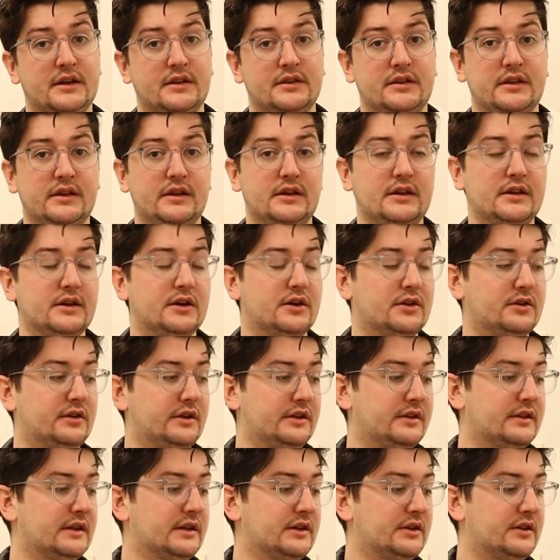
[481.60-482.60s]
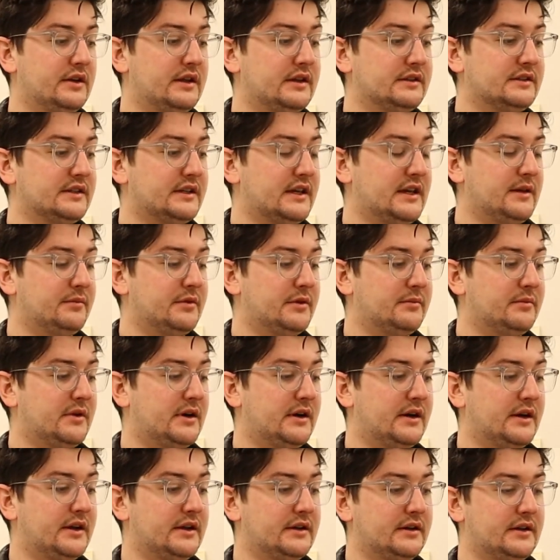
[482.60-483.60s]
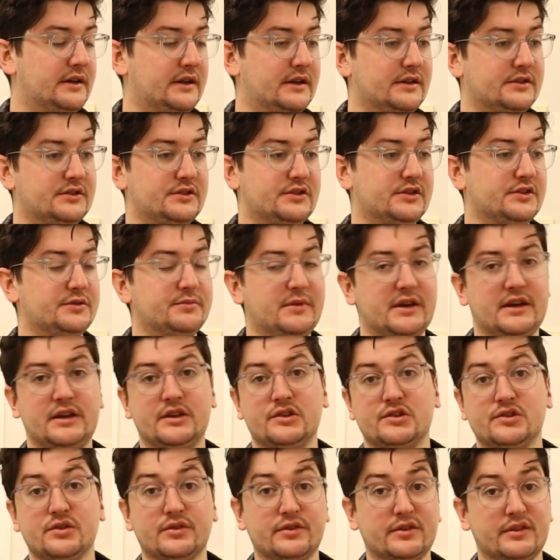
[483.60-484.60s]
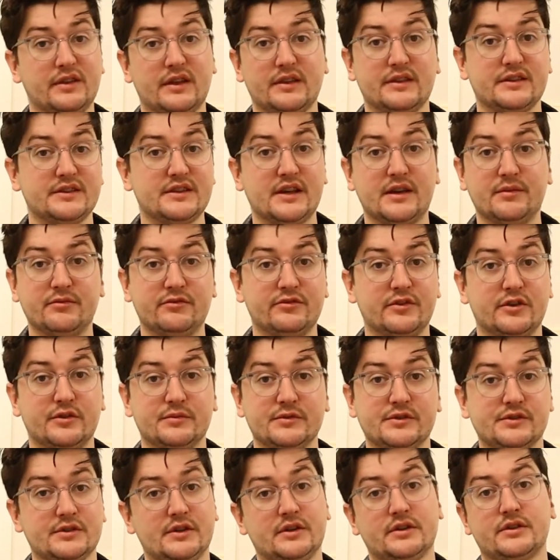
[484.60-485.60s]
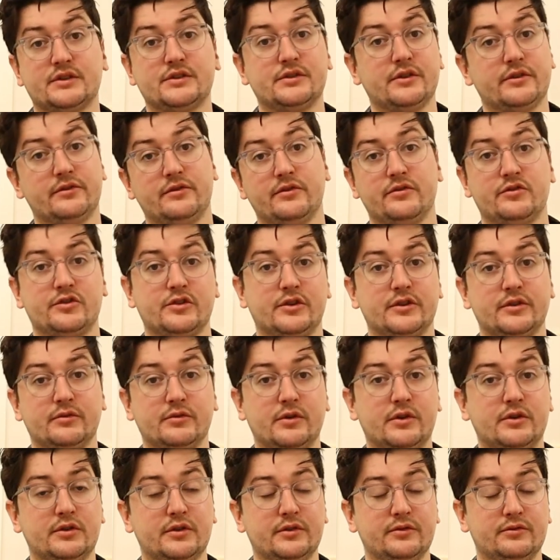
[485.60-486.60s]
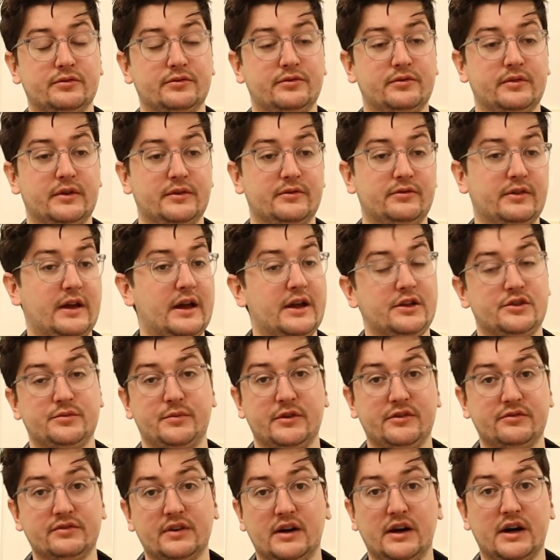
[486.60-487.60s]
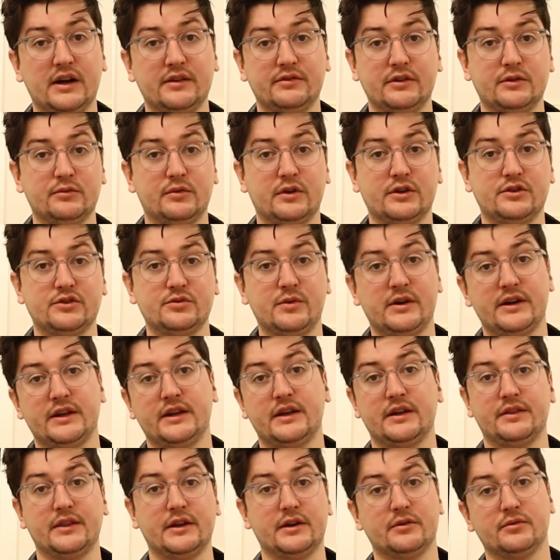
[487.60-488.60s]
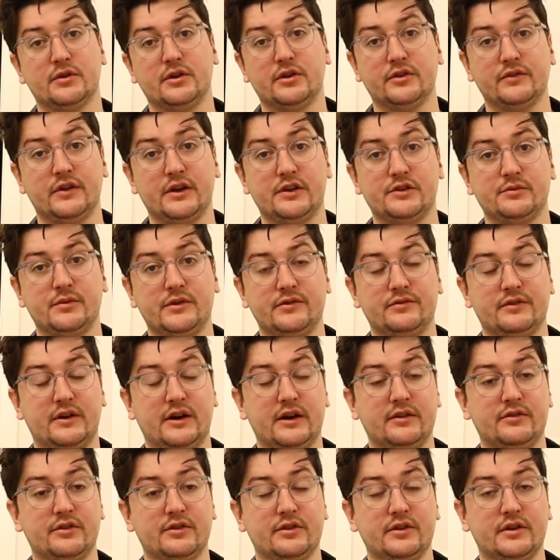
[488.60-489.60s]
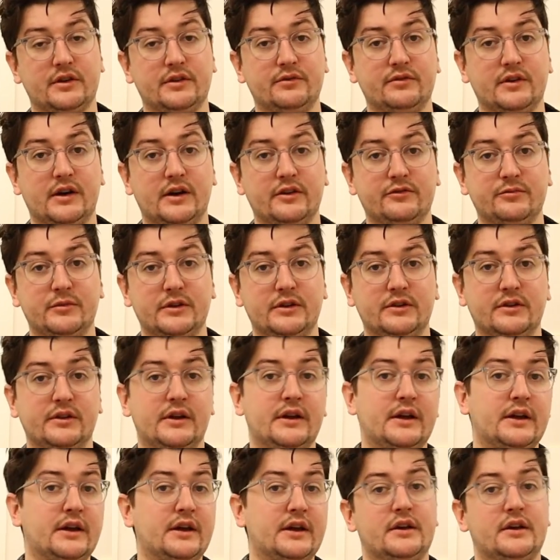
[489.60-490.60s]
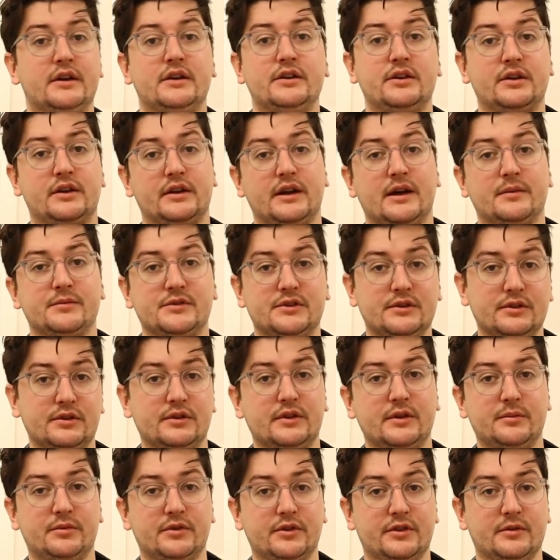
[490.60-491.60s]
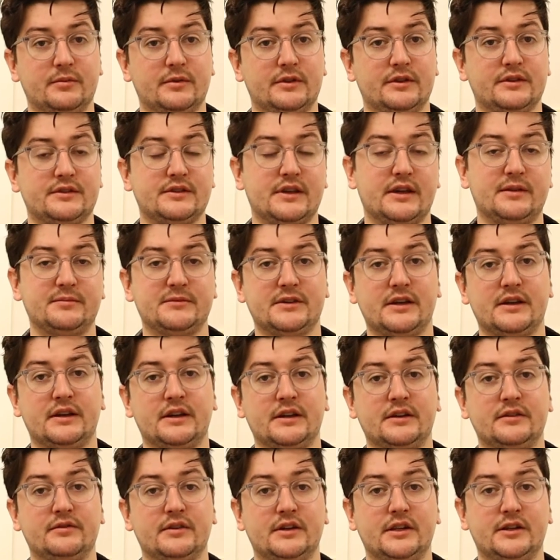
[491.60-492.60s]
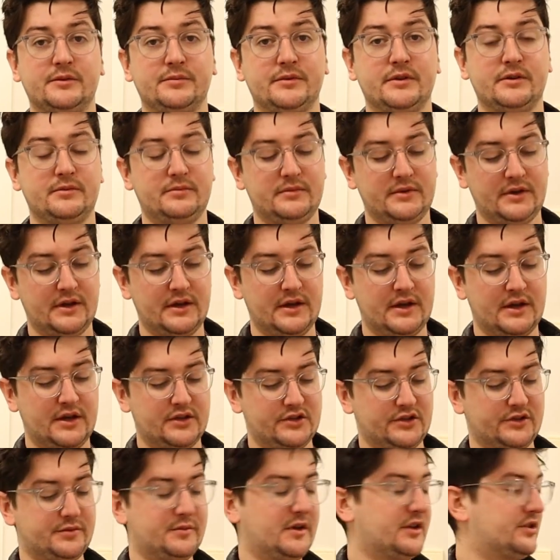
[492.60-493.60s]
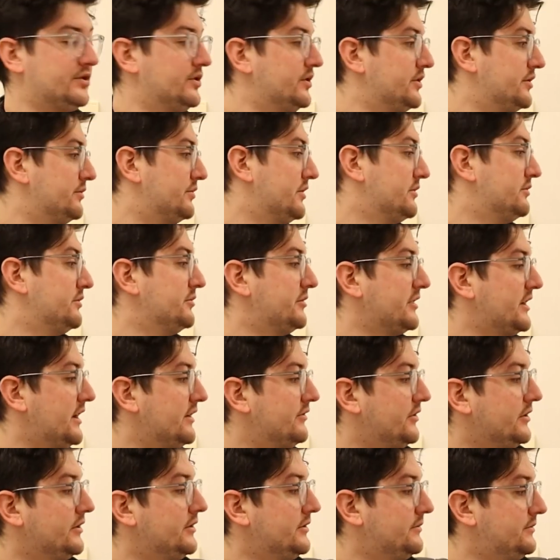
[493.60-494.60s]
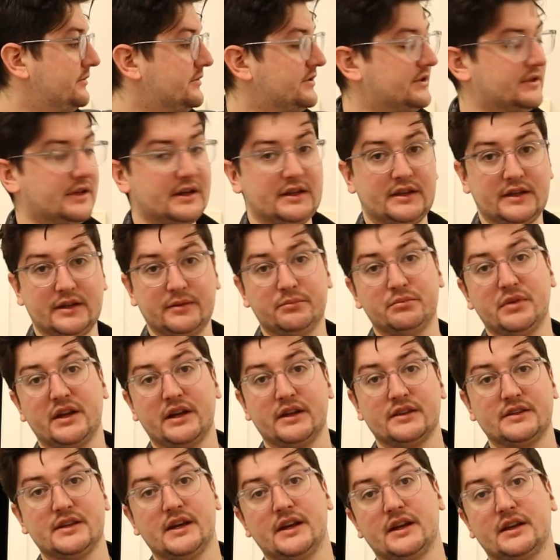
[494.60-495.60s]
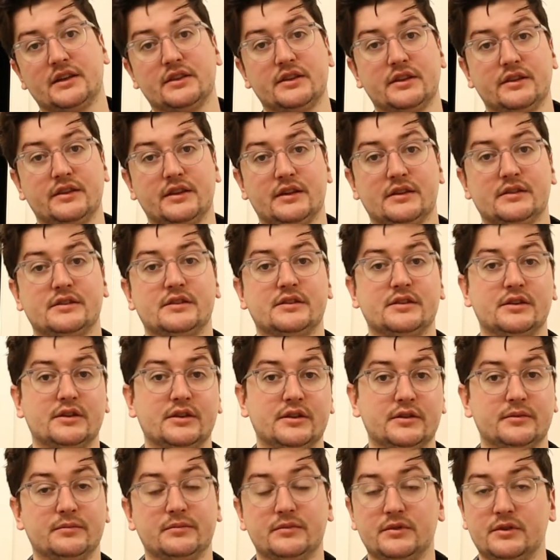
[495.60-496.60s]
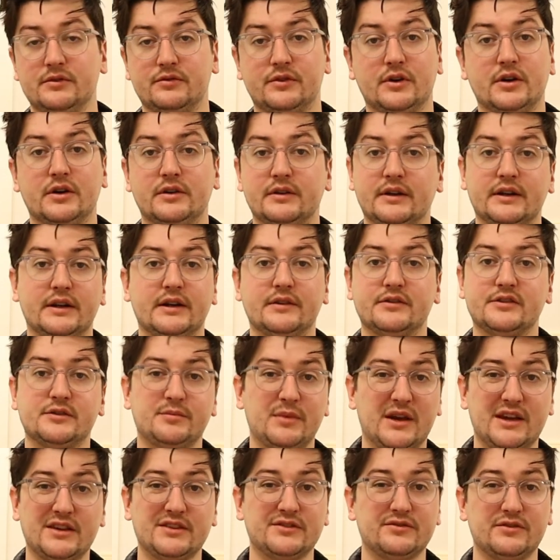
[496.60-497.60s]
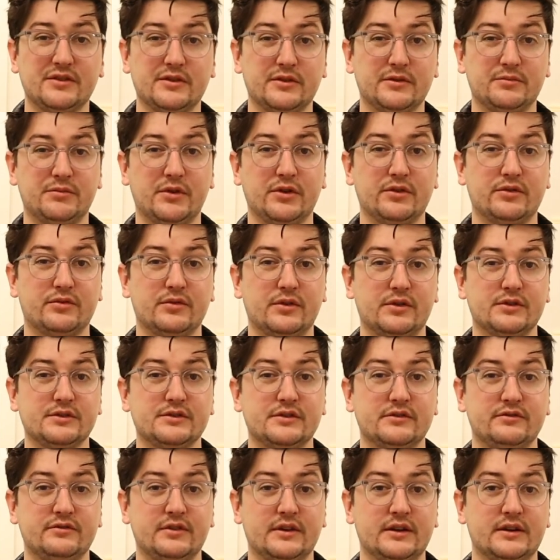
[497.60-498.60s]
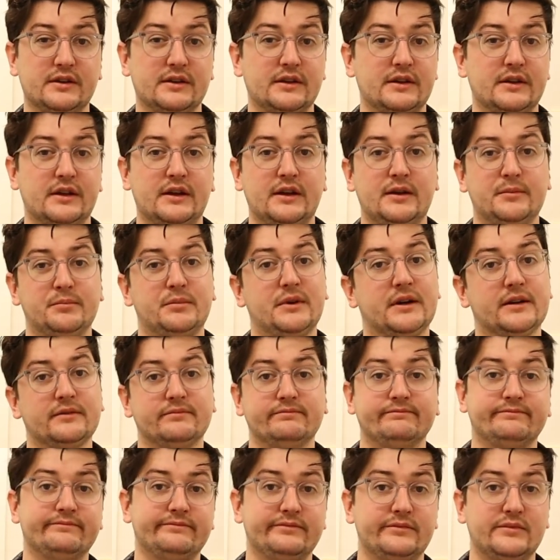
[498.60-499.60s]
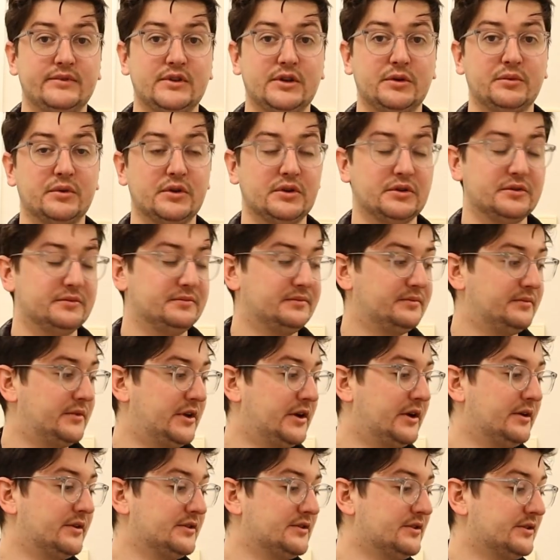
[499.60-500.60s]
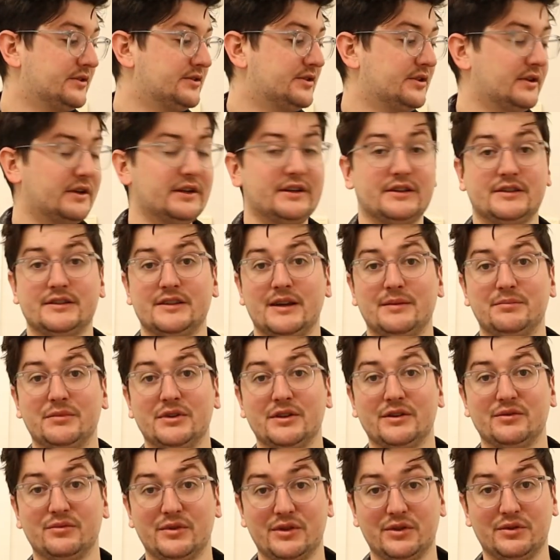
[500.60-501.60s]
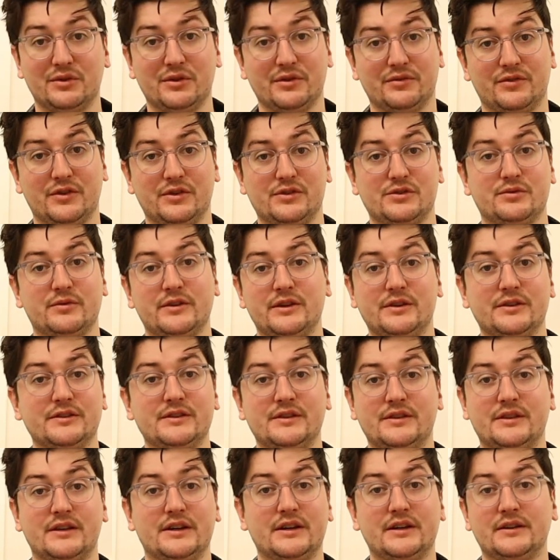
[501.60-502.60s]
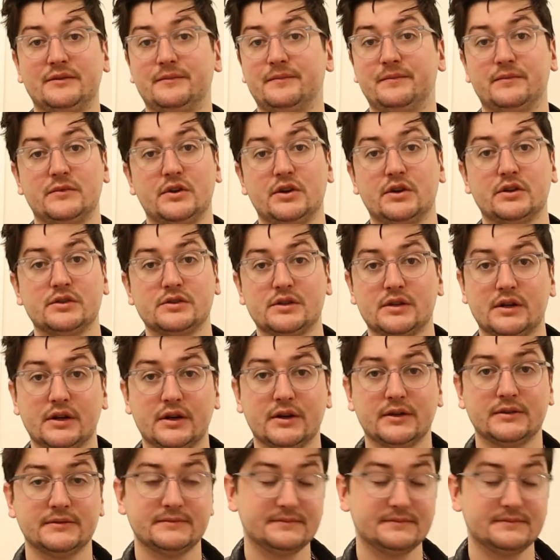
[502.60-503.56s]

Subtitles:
The only thing you need to keep in mind is just making sure that they're the same film stock. So if you've shot a roll of HP5 and 120 and then a roll of HP5 and 35mm, you can absolutely put them in the same tank and develop them. Just make sure you probably have a slightly bigger tank than this, so you've got enough space for both rolls to fit. But you will, as long as you can assemble it with all of those reels in there, you're good to go.